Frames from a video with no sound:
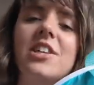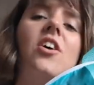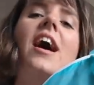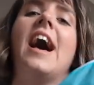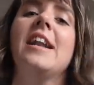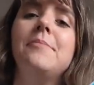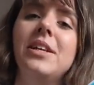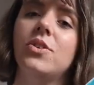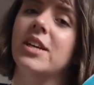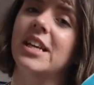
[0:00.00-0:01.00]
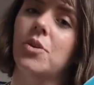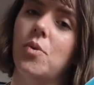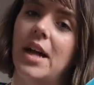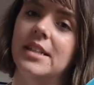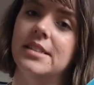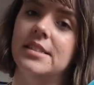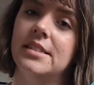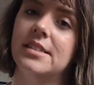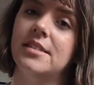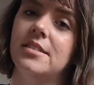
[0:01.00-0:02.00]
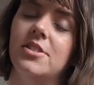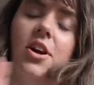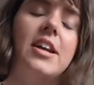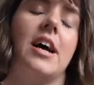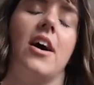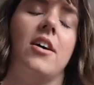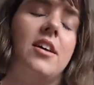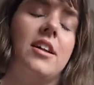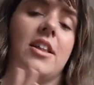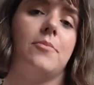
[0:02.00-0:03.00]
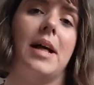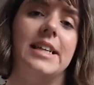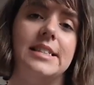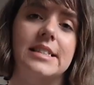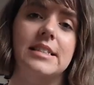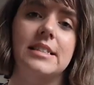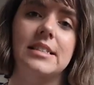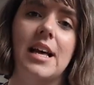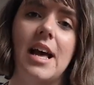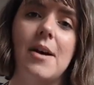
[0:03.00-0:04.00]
So I had been looking at ones, you know, at other places,